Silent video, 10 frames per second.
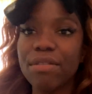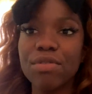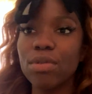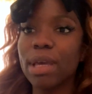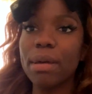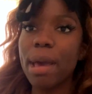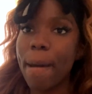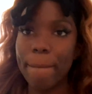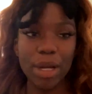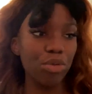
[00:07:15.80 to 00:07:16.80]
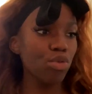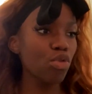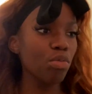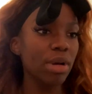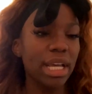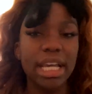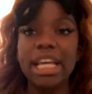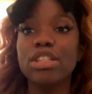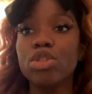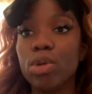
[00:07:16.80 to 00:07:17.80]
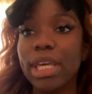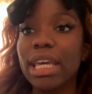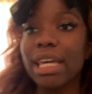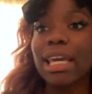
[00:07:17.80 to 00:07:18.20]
everywhere. My room is looking